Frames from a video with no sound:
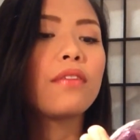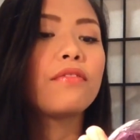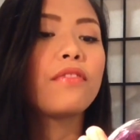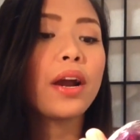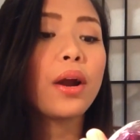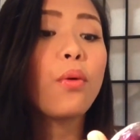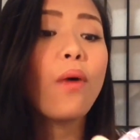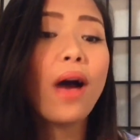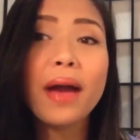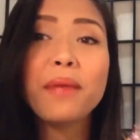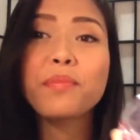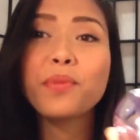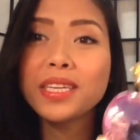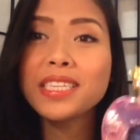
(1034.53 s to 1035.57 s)
Vera
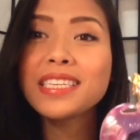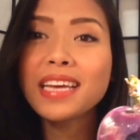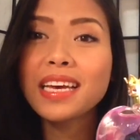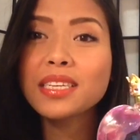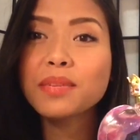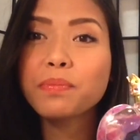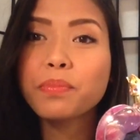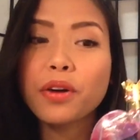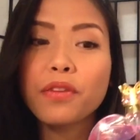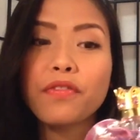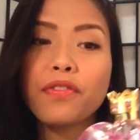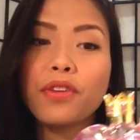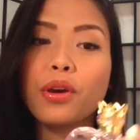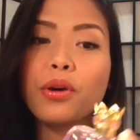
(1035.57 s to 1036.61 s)
Wang Princess
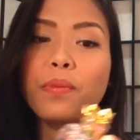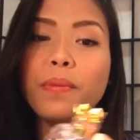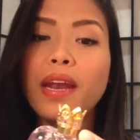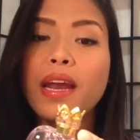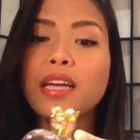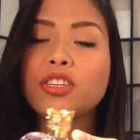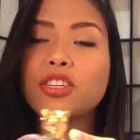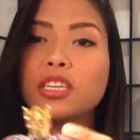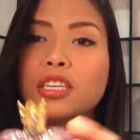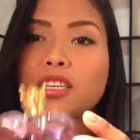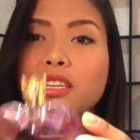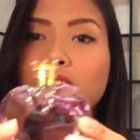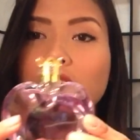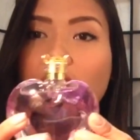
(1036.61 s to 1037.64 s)
perfume, and I
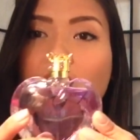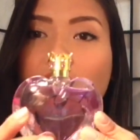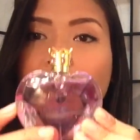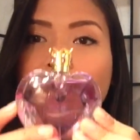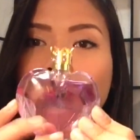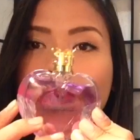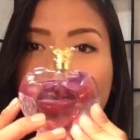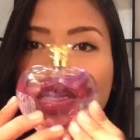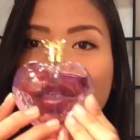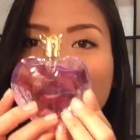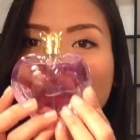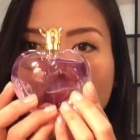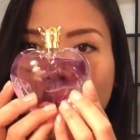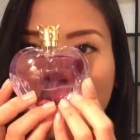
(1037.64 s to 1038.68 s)
just love this
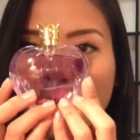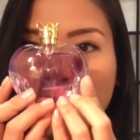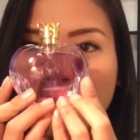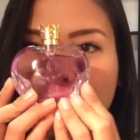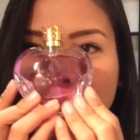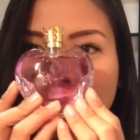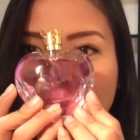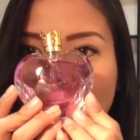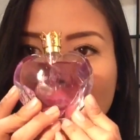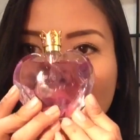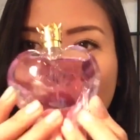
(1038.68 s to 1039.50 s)
bottle. It's so